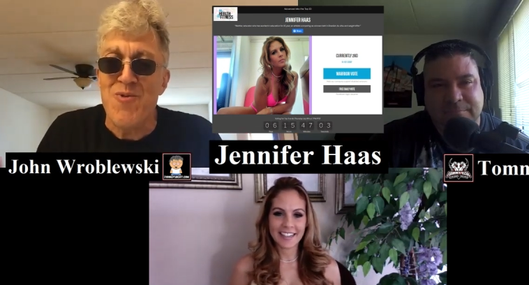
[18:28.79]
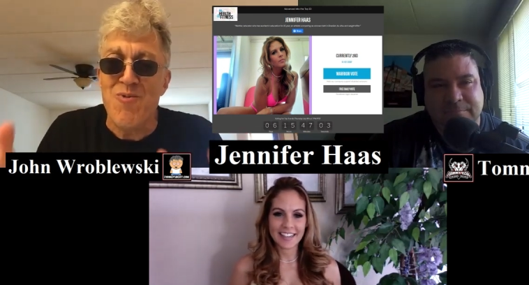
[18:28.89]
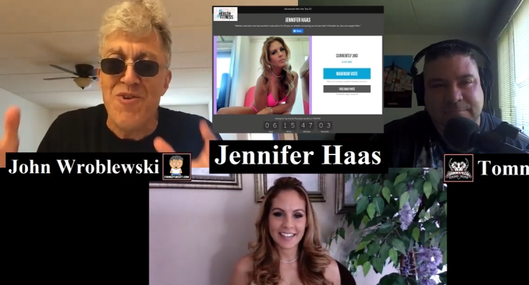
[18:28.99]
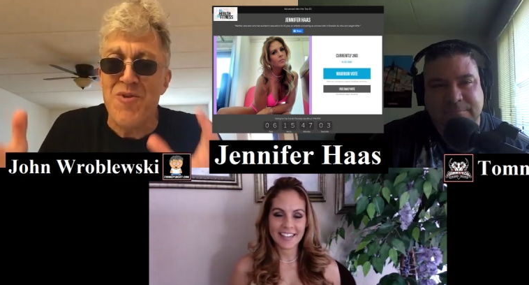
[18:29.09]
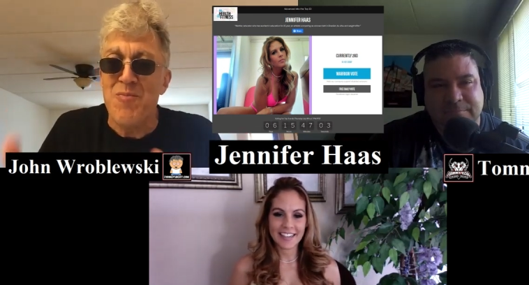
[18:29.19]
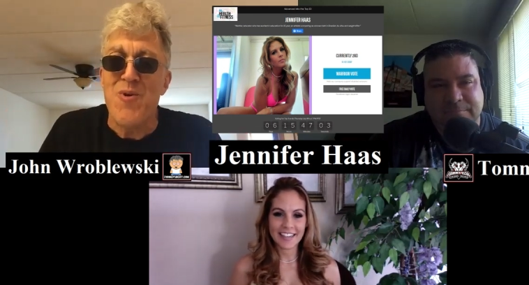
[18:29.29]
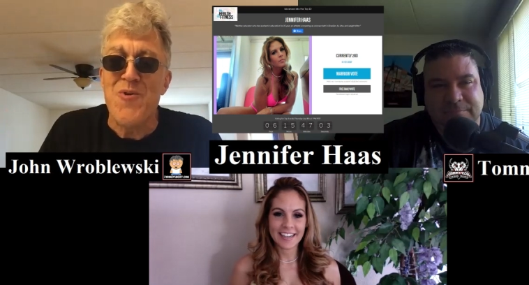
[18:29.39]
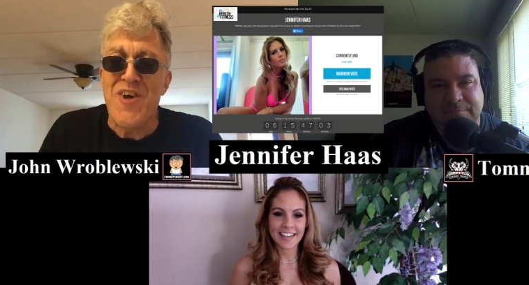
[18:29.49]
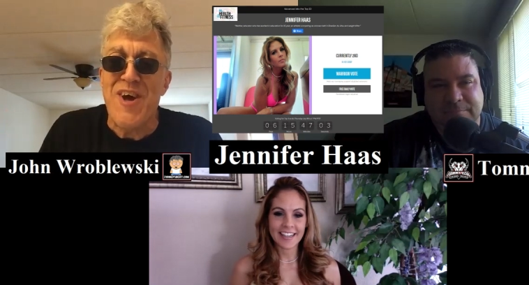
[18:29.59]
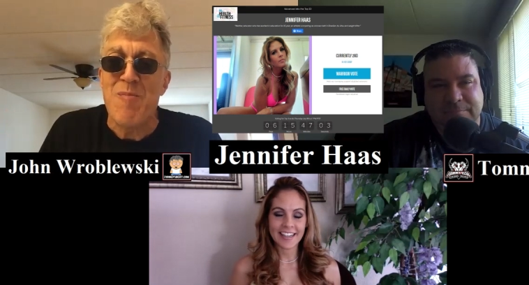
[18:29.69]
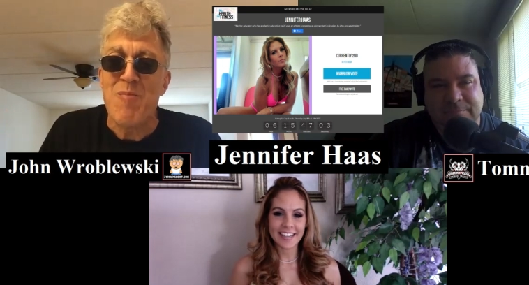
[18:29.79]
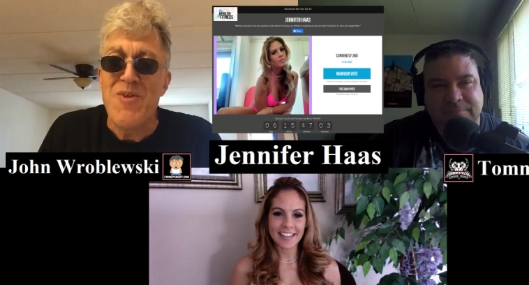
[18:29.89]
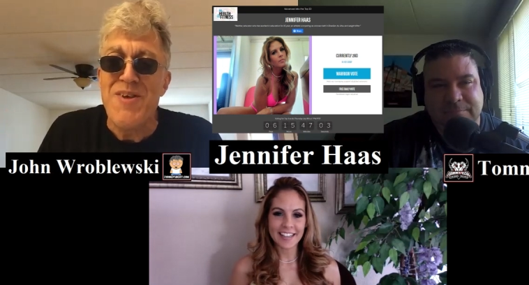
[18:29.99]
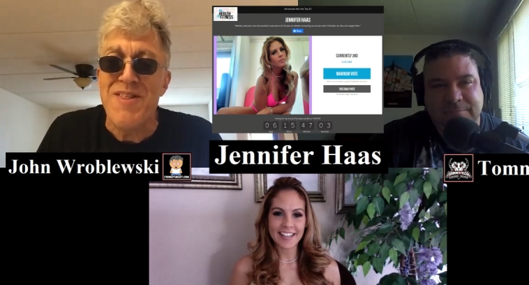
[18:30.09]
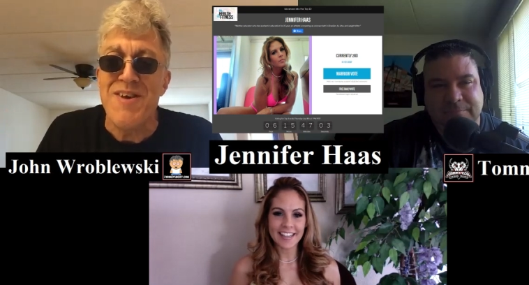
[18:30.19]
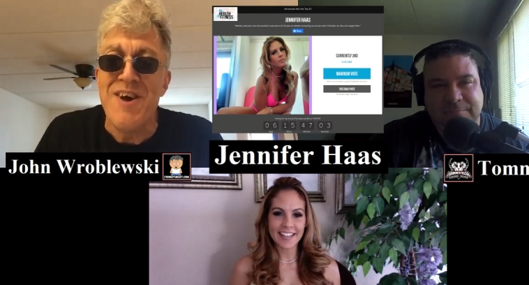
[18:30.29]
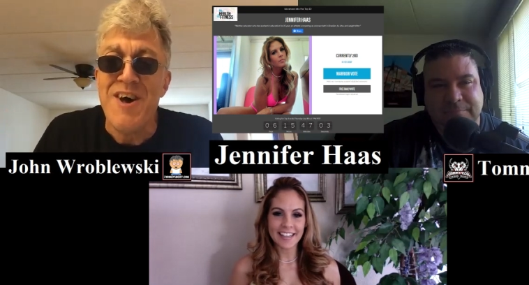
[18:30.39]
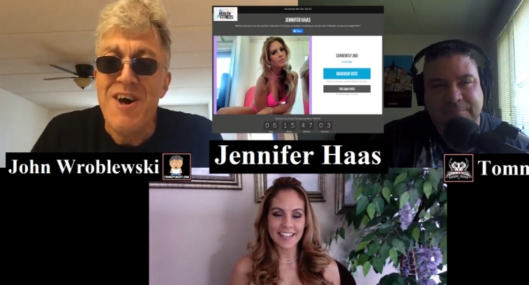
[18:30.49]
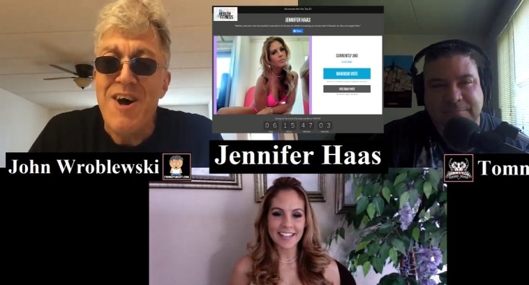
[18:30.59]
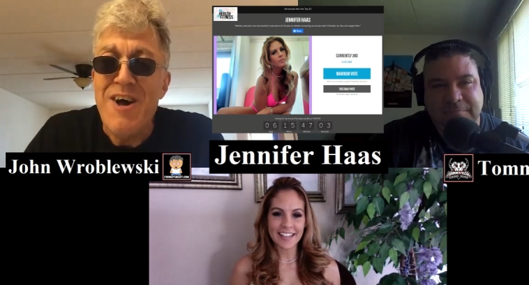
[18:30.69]
Speaker 1: We support that completely.
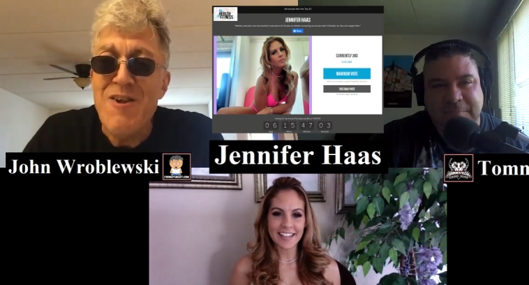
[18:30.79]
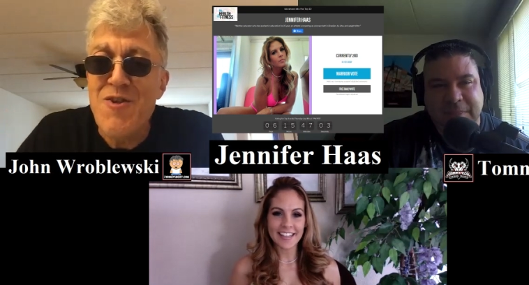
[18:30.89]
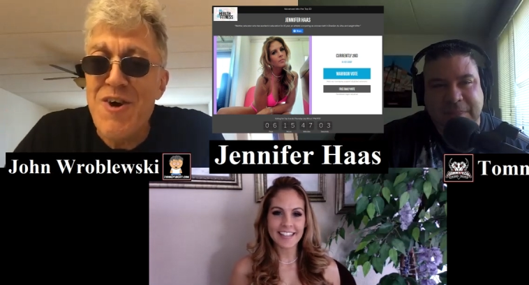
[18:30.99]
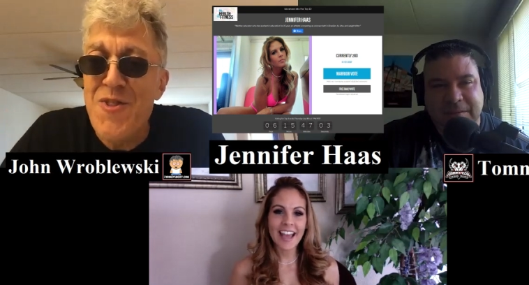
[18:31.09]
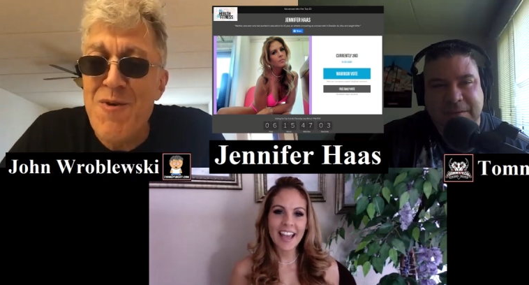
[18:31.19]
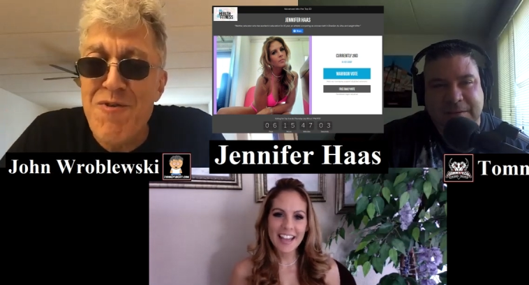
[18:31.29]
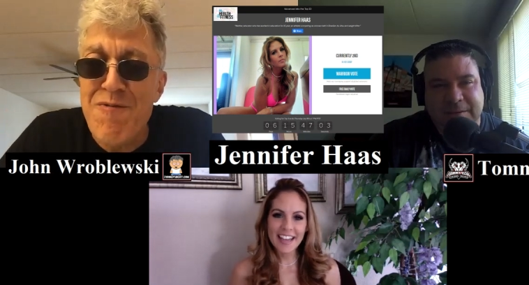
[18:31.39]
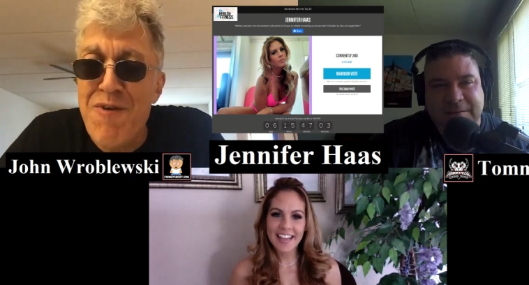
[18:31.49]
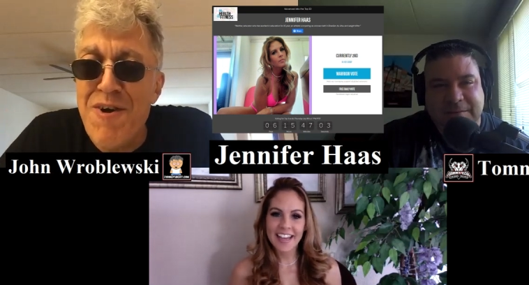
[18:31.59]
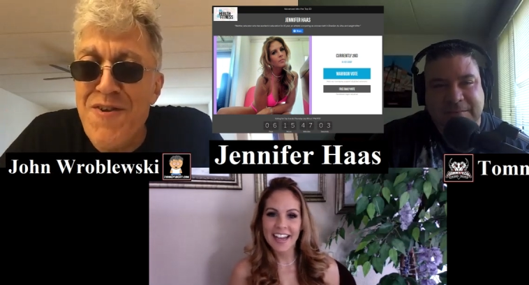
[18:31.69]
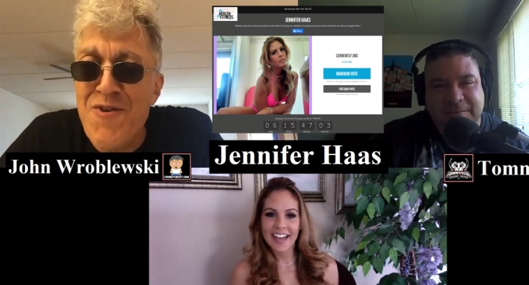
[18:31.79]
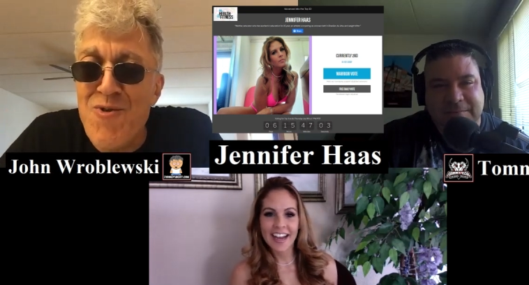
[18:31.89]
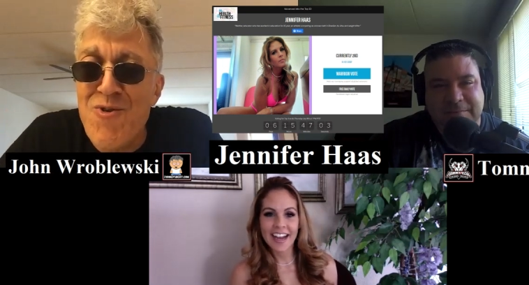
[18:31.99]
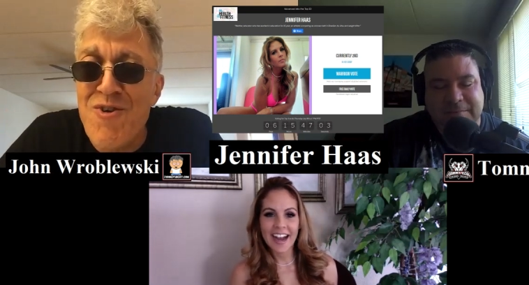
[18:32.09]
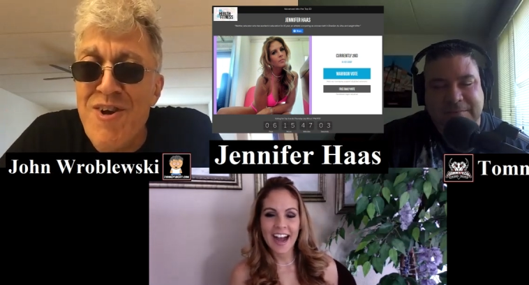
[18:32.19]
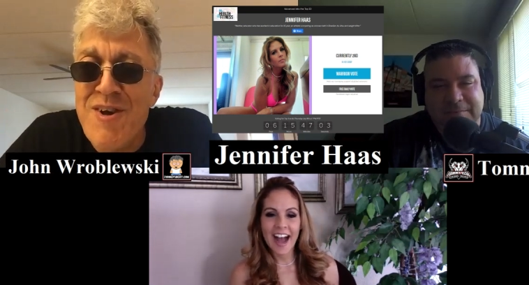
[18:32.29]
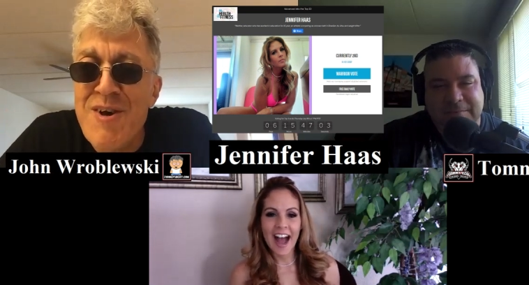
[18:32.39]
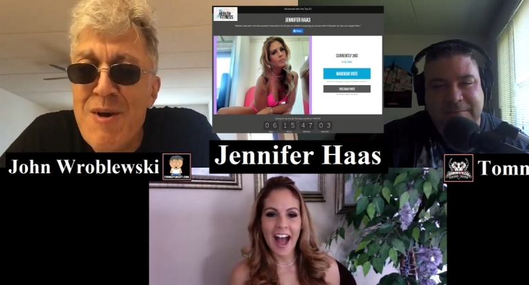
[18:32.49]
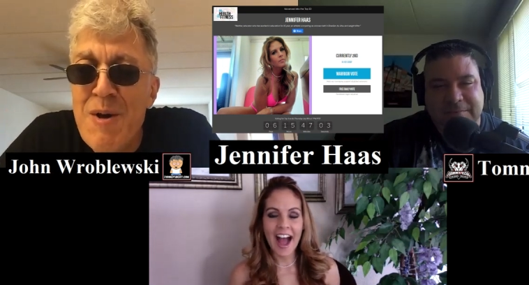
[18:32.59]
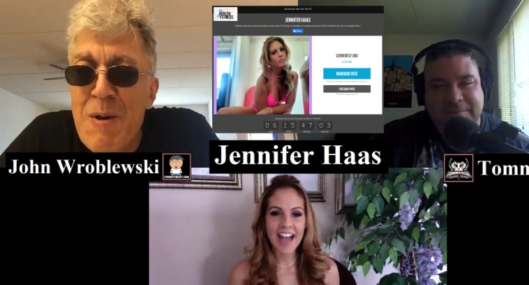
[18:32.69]
I just thought that was a funny story.
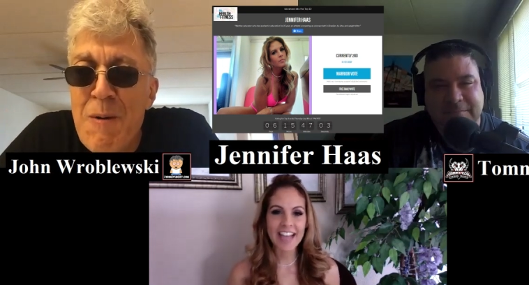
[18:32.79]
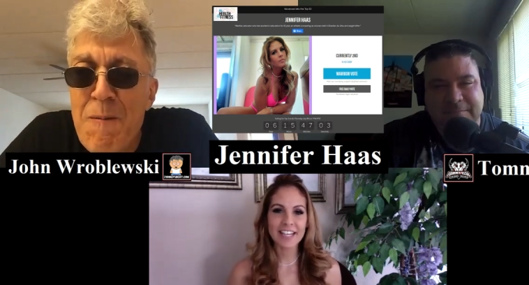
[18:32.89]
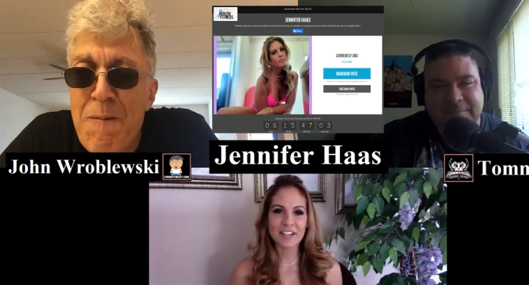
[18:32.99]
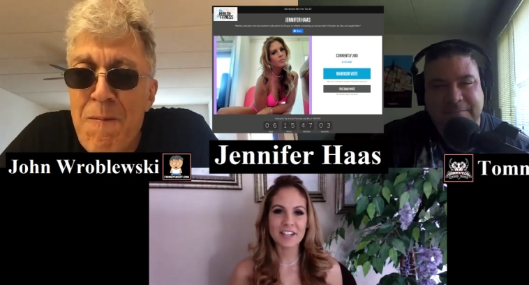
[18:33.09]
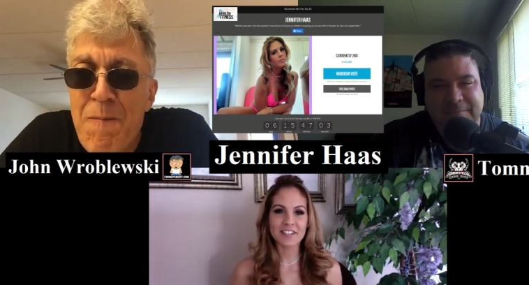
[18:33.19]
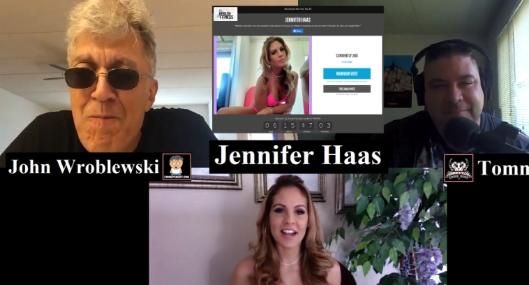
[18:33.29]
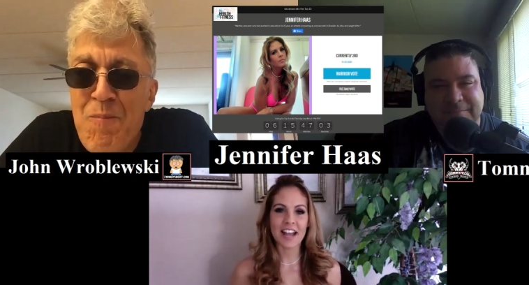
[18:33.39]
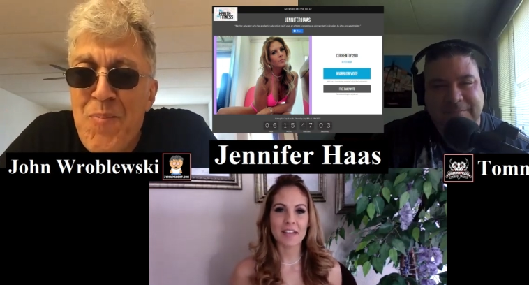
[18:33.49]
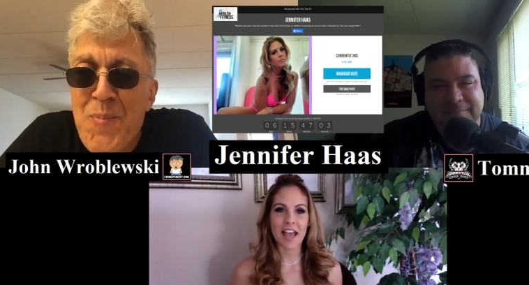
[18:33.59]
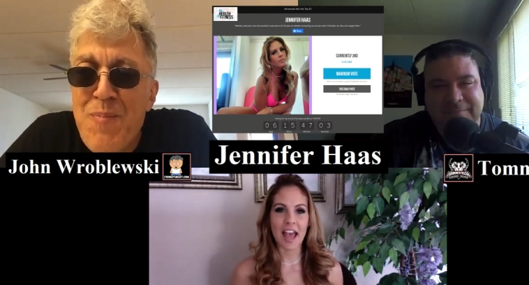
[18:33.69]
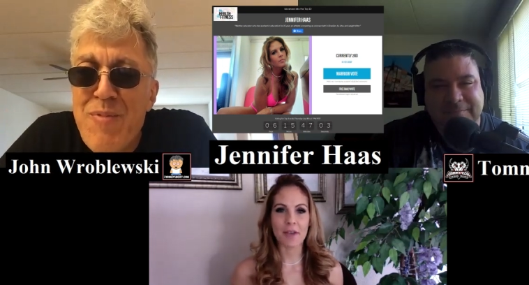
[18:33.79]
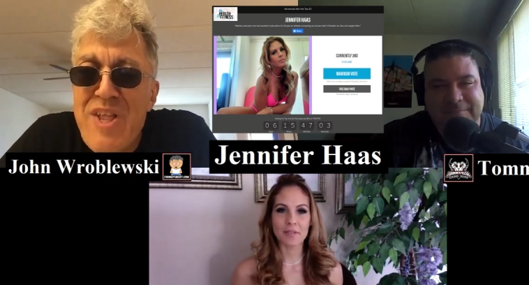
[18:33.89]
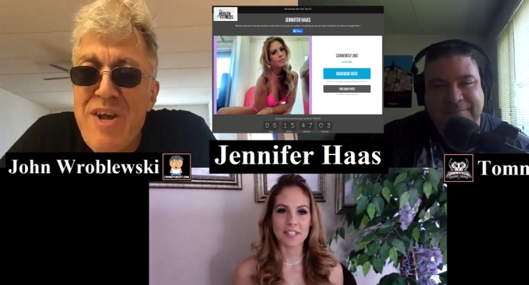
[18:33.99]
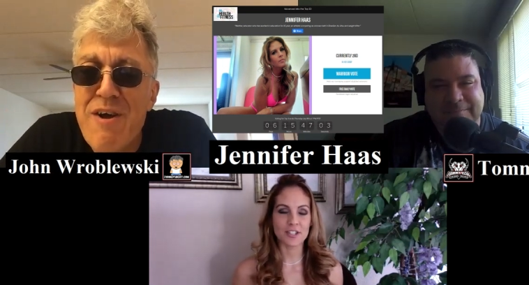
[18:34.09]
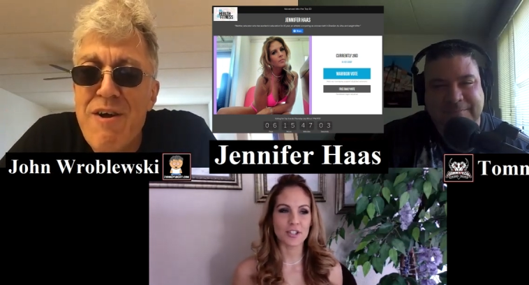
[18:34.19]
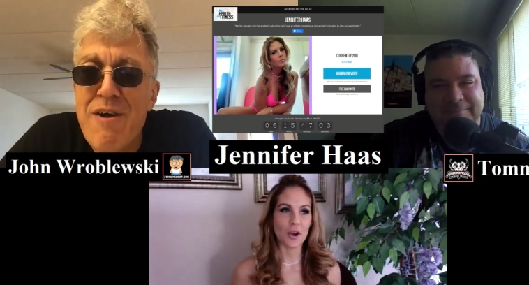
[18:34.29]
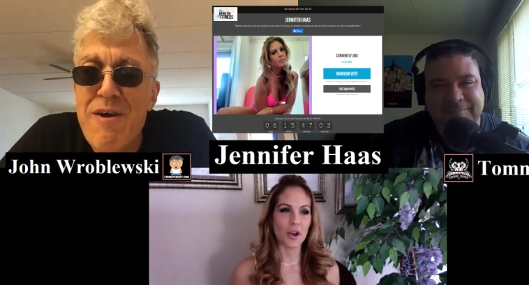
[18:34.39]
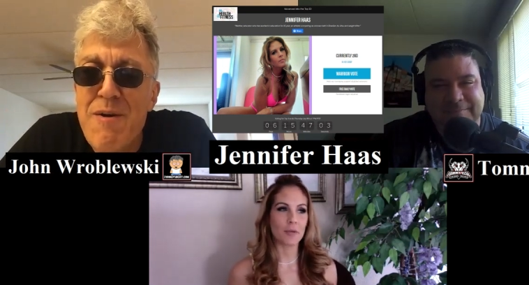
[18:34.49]
Speaker 2: I know. I I was so it,